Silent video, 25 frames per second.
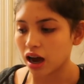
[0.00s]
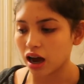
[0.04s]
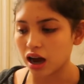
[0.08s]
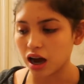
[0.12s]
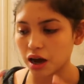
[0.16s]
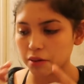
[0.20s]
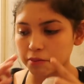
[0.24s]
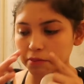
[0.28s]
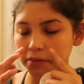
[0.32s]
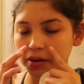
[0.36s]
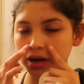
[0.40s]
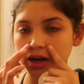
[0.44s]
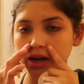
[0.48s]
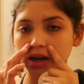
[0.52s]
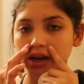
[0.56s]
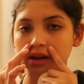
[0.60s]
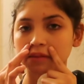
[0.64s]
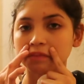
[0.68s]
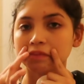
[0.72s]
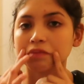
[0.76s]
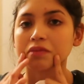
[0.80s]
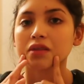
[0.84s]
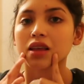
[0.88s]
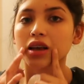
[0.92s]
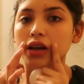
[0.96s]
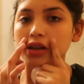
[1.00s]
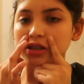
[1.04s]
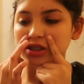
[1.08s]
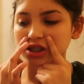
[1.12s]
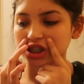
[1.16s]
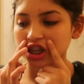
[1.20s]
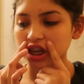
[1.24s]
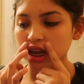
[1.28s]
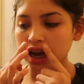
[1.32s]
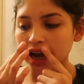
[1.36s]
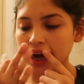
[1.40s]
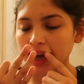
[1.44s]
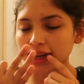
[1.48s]
Um, but
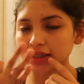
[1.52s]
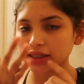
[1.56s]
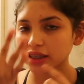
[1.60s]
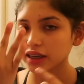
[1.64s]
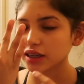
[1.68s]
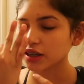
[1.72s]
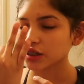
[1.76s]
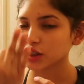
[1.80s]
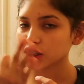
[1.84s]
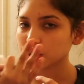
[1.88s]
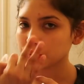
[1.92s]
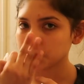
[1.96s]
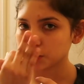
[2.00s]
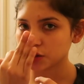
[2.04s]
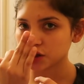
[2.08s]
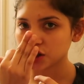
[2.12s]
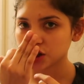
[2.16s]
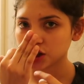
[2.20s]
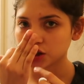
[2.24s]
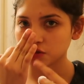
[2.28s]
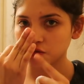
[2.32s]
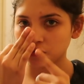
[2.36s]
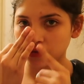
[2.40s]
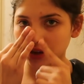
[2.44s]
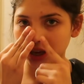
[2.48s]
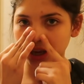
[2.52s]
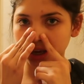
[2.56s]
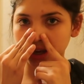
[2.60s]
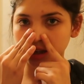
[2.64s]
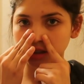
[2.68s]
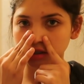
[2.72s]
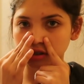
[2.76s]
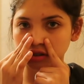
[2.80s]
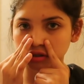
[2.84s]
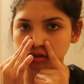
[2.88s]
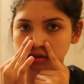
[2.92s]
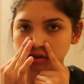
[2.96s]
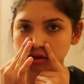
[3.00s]
she has like a smushed
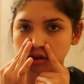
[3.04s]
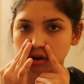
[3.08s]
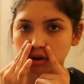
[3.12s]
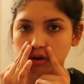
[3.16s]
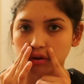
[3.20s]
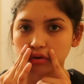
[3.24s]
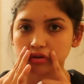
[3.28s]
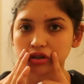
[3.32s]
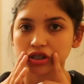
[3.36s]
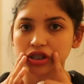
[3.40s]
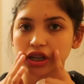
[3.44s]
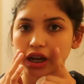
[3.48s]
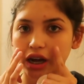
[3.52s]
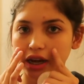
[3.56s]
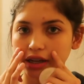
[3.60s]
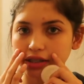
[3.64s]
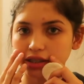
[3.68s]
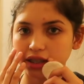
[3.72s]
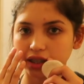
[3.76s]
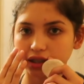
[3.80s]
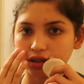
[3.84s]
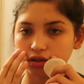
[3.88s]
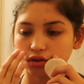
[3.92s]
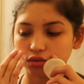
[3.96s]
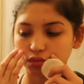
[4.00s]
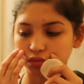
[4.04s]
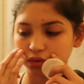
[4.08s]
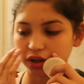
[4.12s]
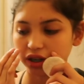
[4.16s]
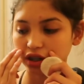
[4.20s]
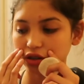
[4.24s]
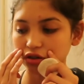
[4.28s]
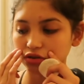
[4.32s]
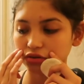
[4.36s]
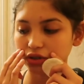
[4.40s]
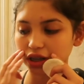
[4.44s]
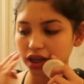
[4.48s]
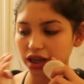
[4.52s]
face, so she has like little
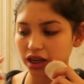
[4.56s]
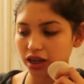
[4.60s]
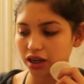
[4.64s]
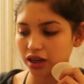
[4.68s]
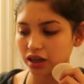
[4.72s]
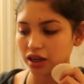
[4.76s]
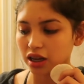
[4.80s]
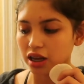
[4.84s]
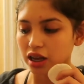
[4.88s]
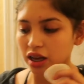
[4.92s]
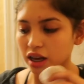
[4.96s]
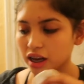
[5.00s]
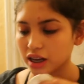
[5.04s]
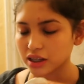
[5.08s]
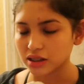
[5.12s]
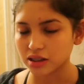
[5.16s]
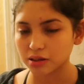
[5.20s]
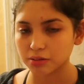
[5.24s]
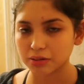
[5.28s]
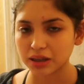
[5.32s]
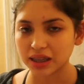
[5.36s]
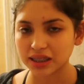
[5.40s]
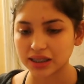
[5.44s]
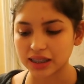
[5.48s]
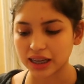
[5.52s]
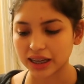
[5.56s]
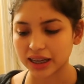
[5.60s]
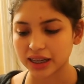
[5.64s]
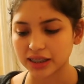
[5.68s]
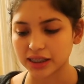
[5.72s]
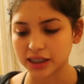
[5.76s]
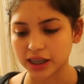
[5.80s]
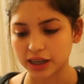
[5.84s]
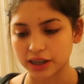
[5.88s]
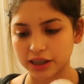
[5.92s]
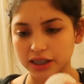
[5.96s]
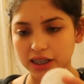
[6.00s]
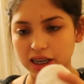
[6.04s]
wrinkles right here, and sometimes that
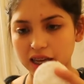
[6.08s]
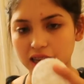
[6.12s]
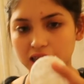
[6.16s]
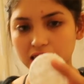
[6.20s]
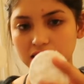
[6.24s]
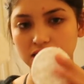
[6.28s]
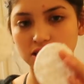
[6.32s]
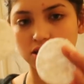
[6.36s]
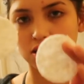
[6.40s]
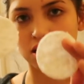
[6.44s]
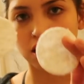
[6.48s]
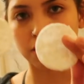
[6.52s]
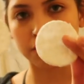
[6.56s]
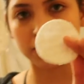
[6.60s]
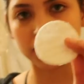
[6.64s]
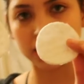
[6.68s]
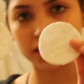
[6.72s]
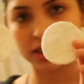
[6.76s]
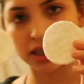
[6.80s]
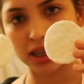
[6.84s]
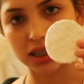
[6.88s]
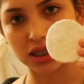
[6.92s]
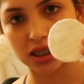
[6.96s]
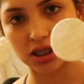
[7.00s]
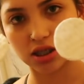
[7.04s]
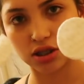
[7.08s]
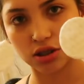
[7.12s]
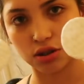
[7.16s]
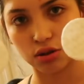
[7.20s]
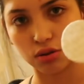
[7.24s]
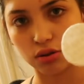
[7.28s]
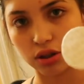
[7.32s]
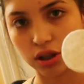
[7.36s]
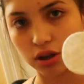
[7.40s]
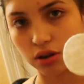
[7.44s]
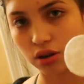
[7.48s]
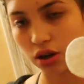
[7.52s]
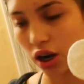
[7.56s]
gets irritated. So I'm gonna take just
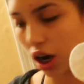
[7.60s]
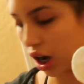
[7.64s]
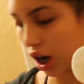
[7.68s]
two little